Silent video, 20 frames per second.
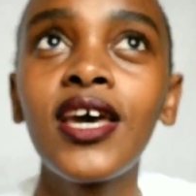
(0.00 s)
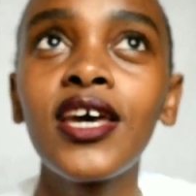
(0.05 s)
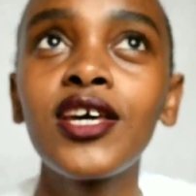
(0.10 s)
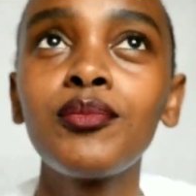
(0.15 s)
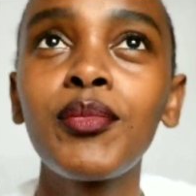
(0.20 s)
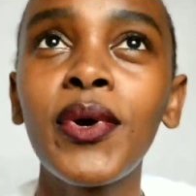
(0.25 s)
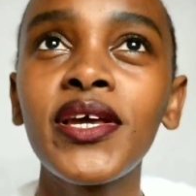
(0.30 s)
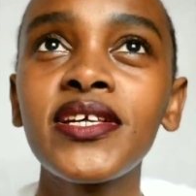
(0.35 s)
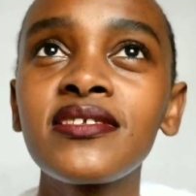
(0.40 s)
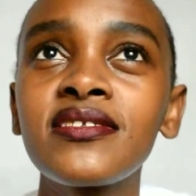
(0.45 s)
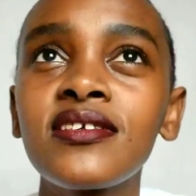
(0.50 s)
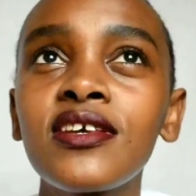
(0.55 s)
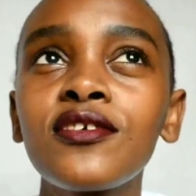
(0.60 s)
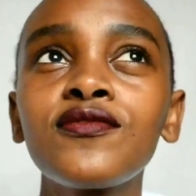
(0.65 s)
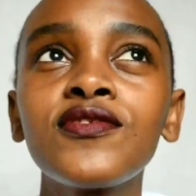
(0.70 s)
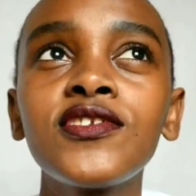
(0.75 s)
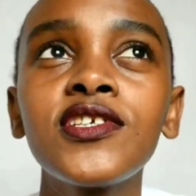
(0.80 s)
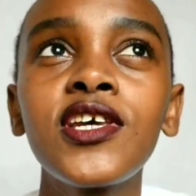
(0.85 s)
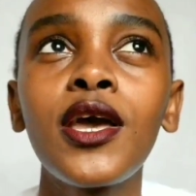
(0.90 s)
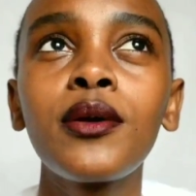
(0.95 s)
And by
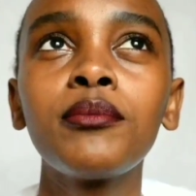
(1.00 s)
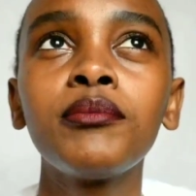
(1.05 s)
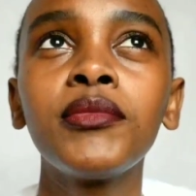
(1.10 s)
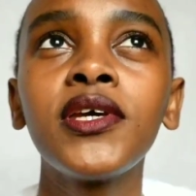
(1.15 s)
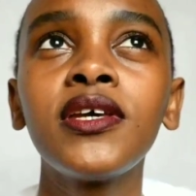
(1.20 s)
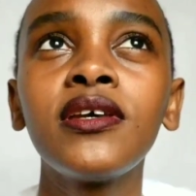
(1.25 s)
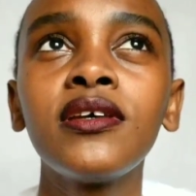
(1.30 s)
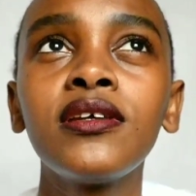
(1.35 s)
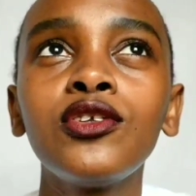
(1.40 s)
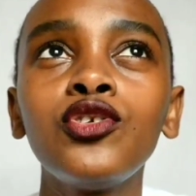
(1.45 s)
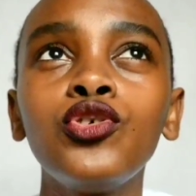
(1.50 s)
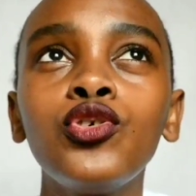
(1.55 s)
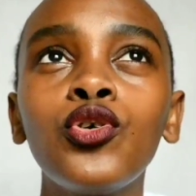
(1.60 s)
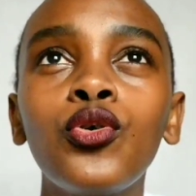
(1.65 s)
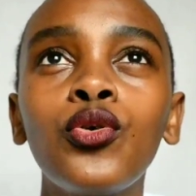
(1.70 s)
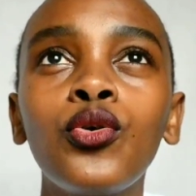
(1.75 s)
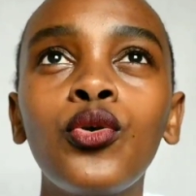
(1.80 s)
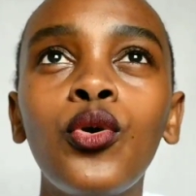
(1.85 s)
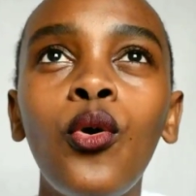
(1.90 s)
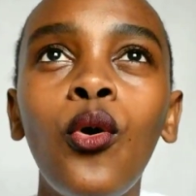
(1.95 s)
safety, I mean
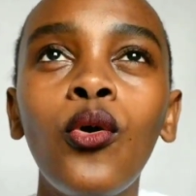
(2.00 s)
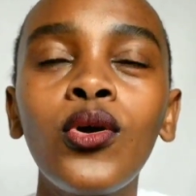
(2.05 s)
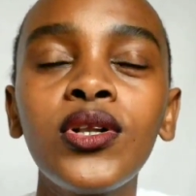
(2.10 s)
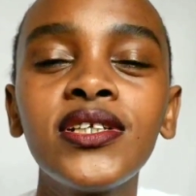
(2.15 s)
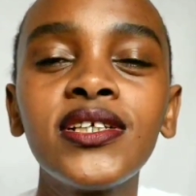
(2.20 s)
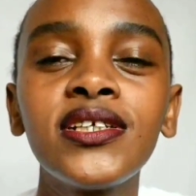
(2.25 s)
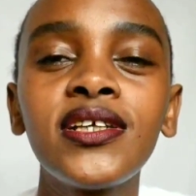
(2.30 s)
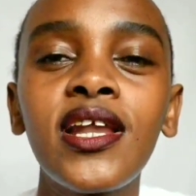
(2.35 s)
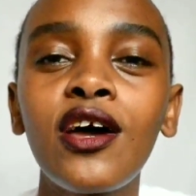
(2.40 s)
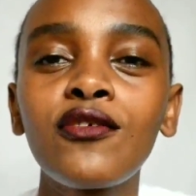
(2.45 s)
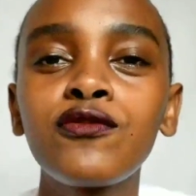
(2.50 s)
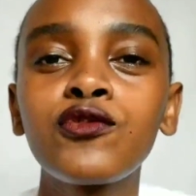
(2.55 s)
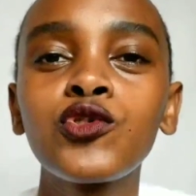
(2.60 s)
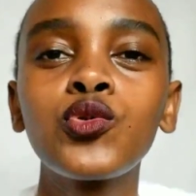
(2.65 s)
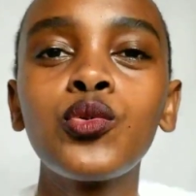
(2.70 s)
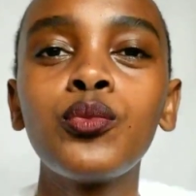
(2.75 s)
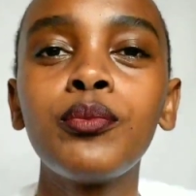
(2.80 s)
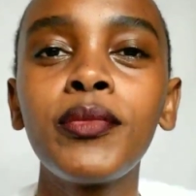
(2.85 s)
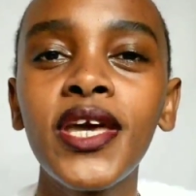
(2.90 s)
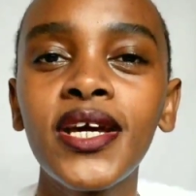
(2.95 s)
you're old enough
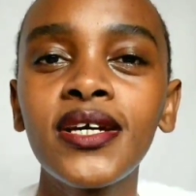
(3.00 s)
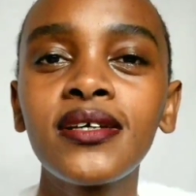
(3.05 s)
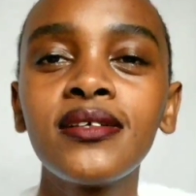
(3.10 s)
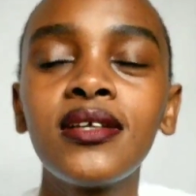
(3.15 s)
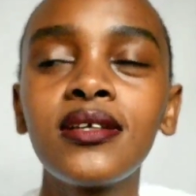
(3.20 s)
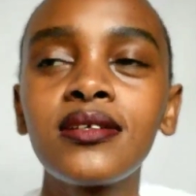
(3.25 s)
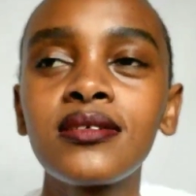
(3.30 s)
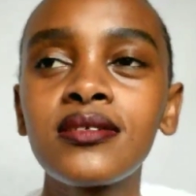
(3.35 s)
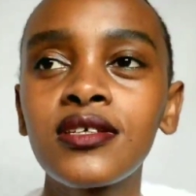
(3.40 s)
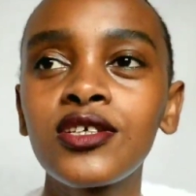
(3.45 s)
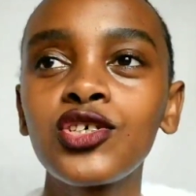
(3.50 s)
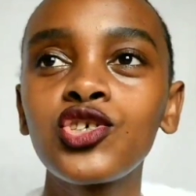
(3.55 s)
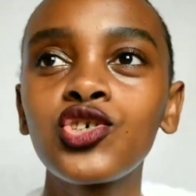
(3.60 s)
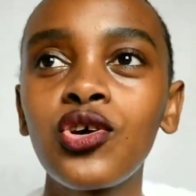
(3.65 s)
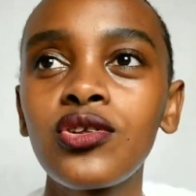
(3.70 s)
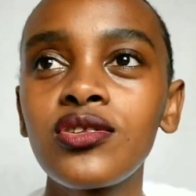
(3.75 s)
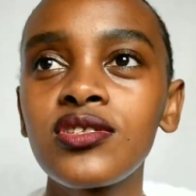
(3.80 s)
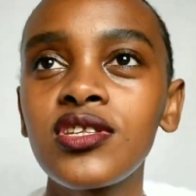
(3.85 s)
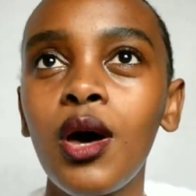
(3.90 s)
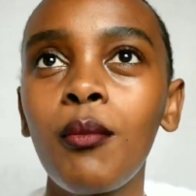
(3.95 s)
to make
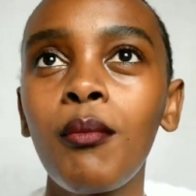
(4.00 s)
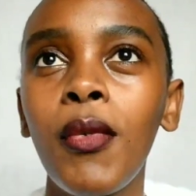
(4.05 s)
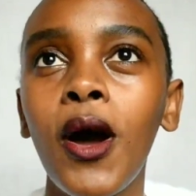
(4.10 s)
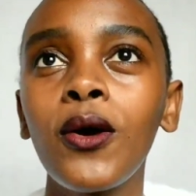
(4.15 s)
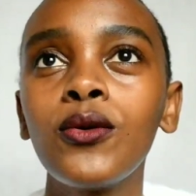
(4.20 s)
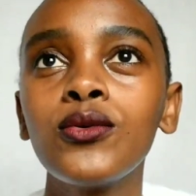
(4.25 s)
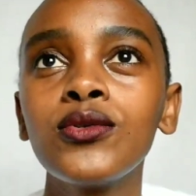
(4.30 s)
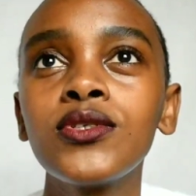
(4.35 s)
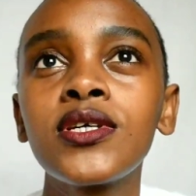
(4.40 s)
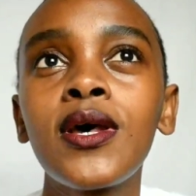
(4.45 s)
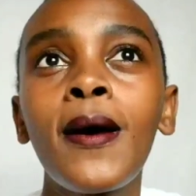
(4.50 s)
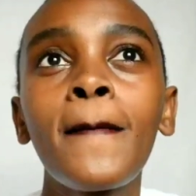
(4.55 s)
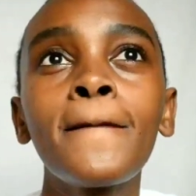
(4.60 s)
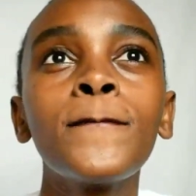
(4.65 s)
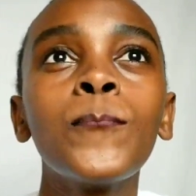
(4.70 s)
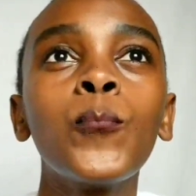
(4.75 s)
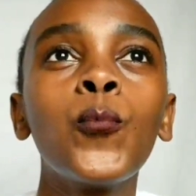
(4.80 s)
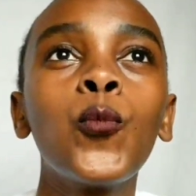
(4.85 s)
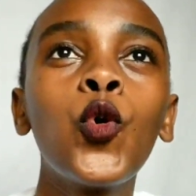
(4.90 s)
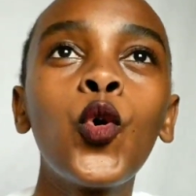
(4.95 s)
decisions about
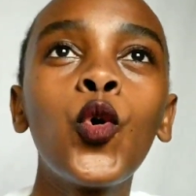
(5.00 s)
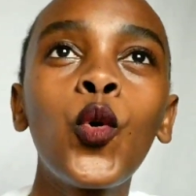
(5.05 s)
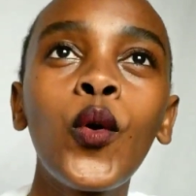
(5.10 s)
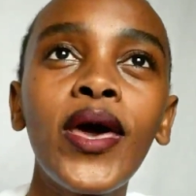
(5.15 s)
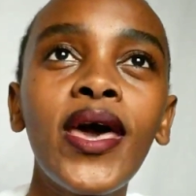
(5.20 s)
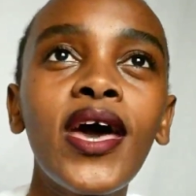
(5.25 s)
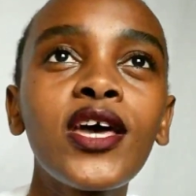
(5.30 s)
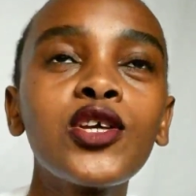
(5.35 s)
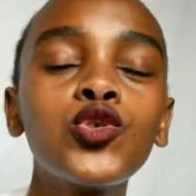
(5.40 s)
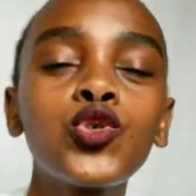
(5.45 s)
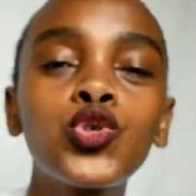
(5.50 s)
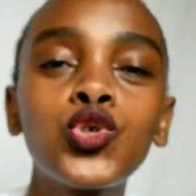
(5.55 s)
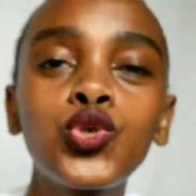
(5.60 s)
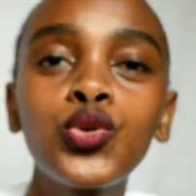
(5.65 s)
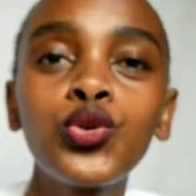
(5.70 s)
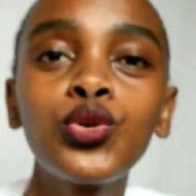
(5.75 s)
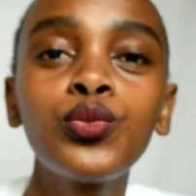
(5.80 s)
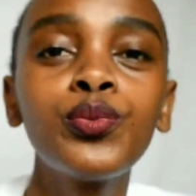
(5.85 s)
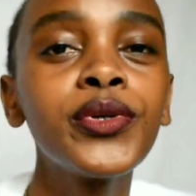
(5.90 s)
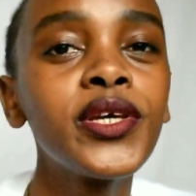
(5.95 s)
where you
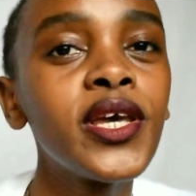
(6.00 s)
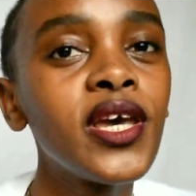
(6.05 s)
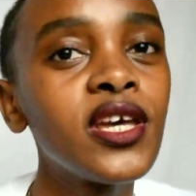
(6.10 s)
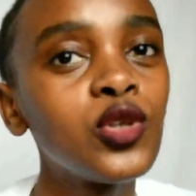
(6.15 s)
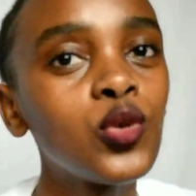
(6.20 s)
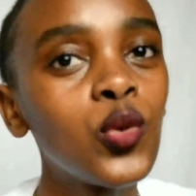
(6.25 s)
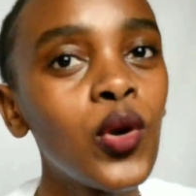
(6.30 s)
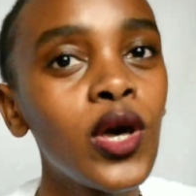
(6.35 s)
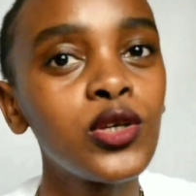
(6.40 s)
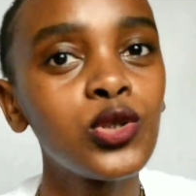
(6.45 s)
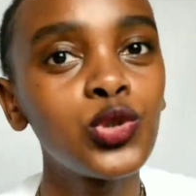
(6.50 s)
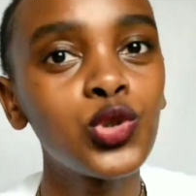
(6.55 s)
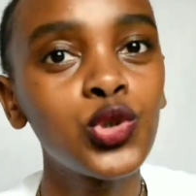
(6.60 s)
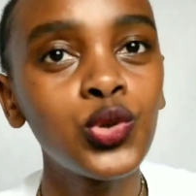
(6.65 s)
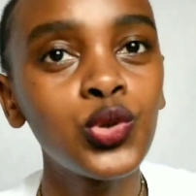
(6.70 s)
should be and where you